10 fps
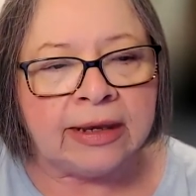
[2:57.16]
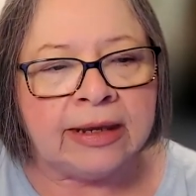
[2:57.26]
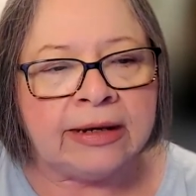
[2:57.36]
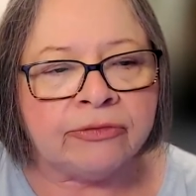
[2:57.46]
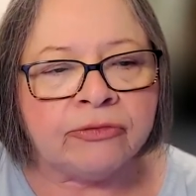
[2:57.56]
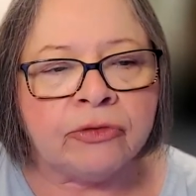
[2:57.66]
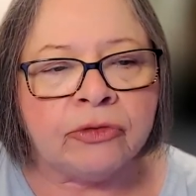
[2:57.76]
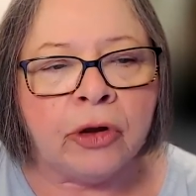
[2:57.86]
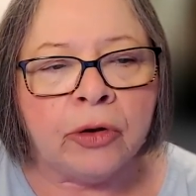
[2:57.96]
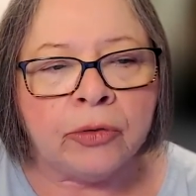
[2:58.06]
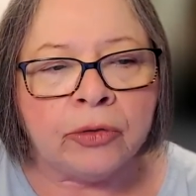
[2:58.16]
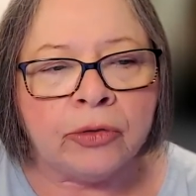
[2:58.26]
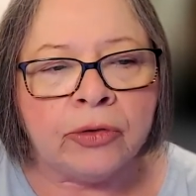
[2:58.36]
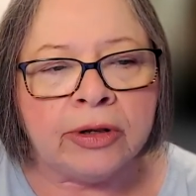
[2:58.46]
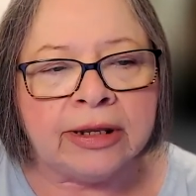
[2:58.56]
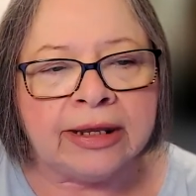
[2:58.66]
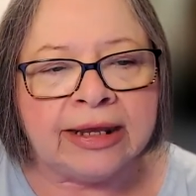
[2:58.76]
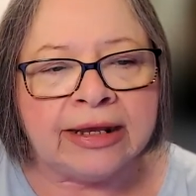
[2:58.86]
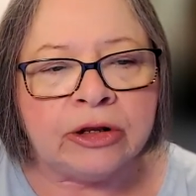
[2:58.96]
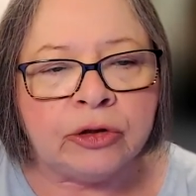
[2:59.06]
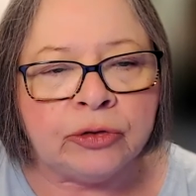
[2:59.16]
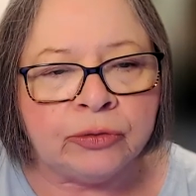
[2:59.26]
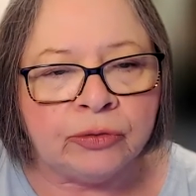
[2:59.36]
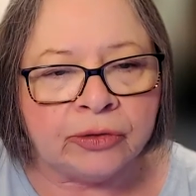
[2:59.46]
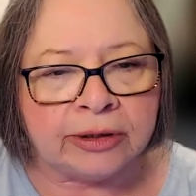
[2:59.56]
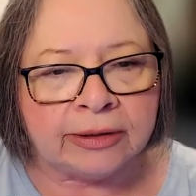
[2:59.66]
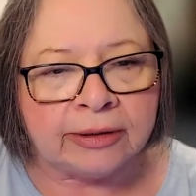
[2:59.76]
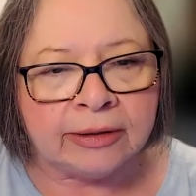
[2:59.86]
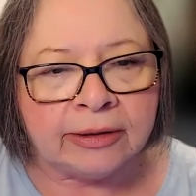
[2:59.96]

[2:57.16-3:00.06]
It is total inclusion.